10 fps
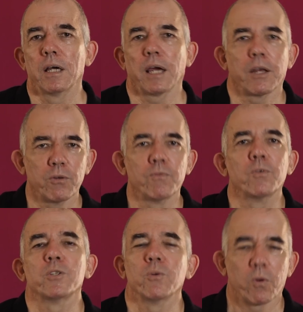And you've
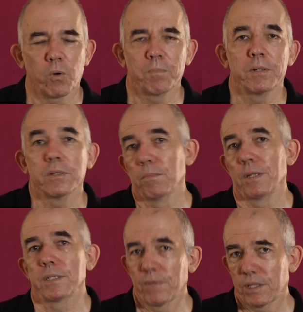used your equipment to the
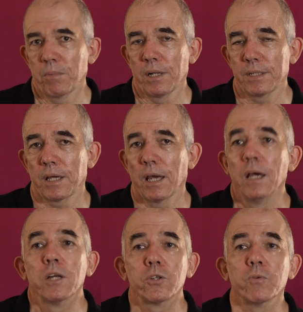best of its ability
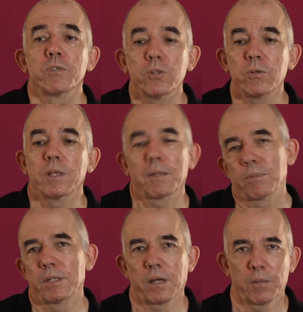to suit that
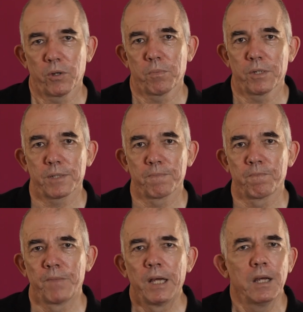particular purpose.
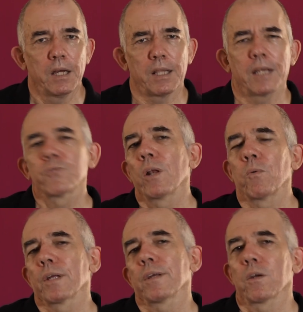And that's really
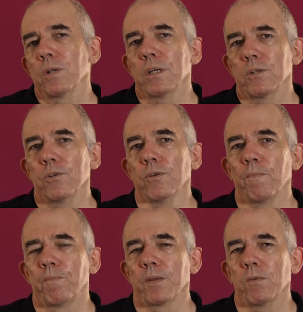what I think we need to do.
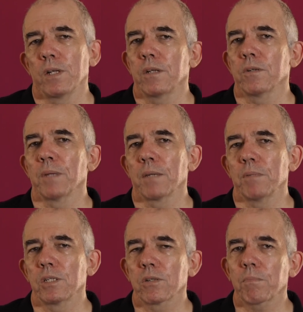We need to
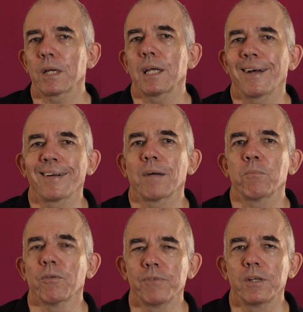maybe stop getting hung
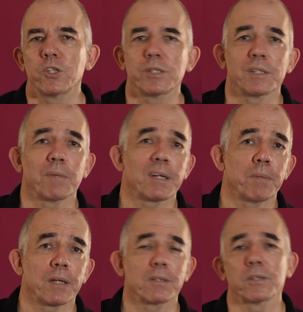up on features and
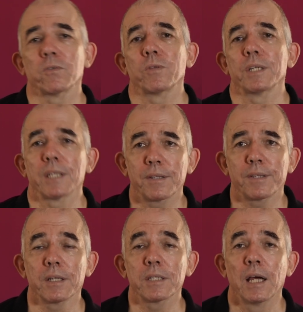megapixels and all these other
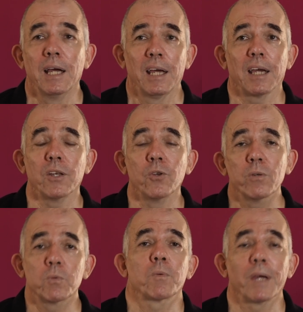things and
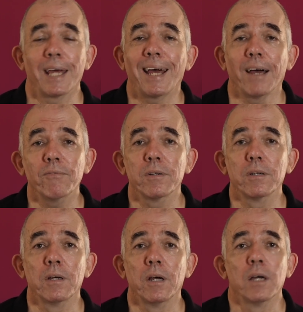use what we have
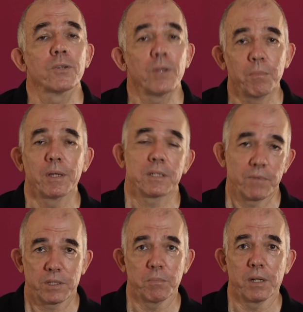to the best
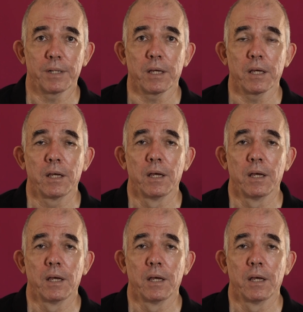of its ability.